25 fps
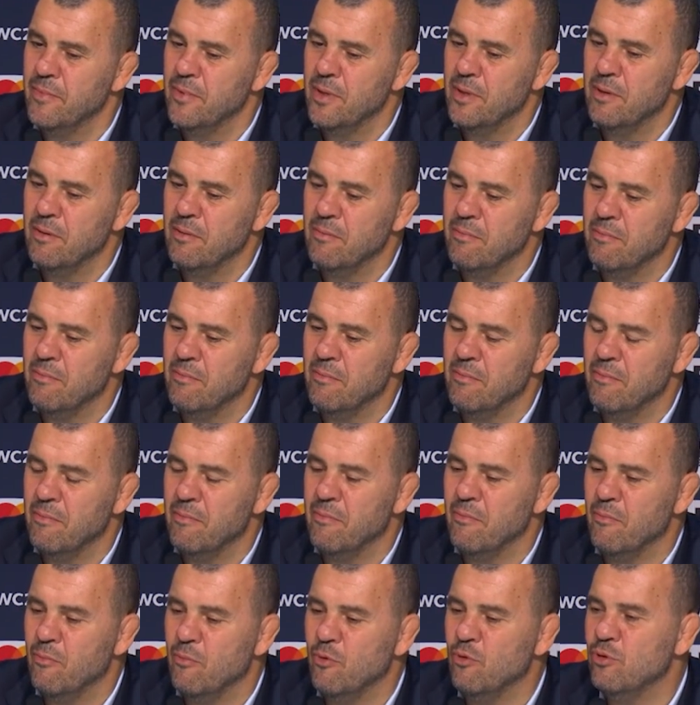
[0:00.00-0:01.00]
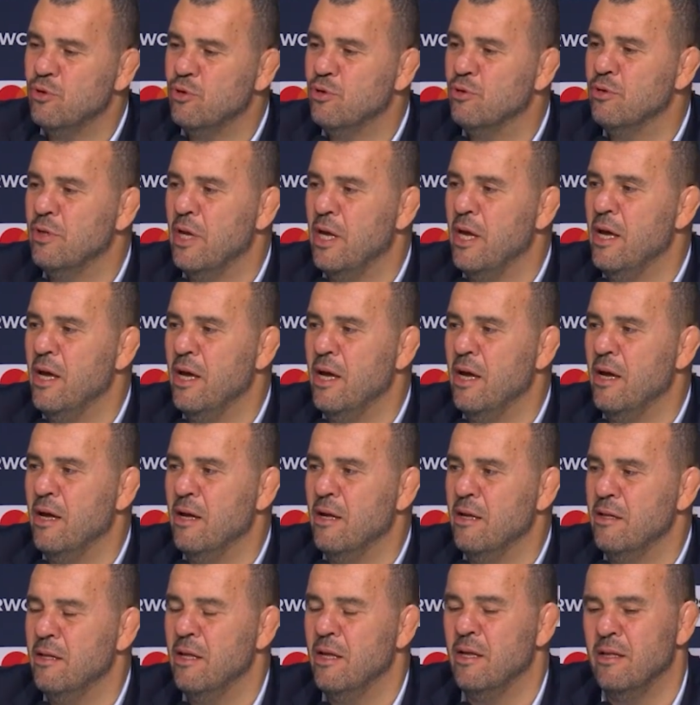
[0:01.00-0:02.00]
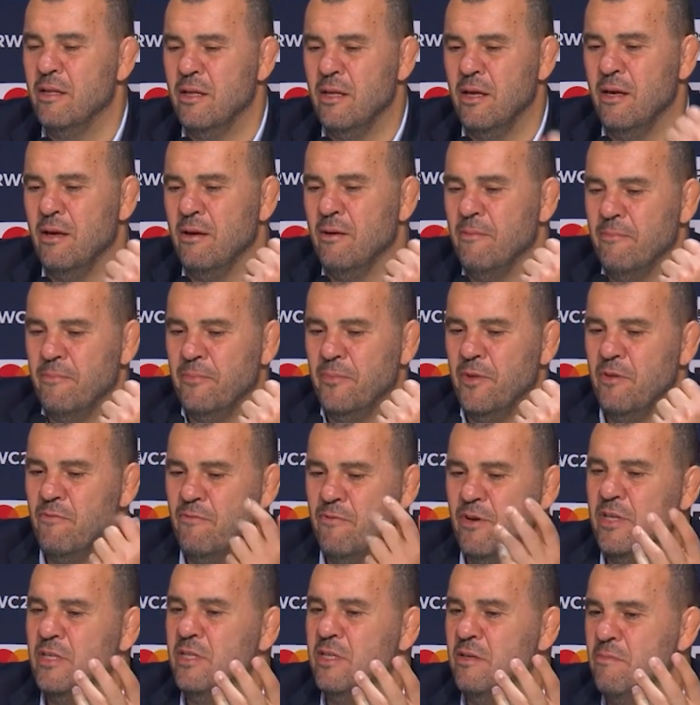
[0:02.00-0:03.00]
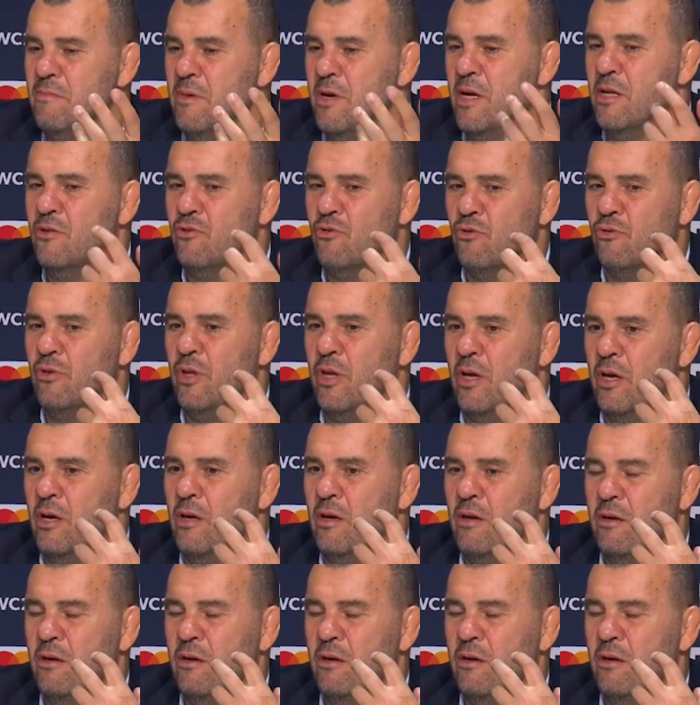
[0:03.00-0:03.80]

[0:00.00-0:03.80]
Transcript: It's not an easy path that we've been on.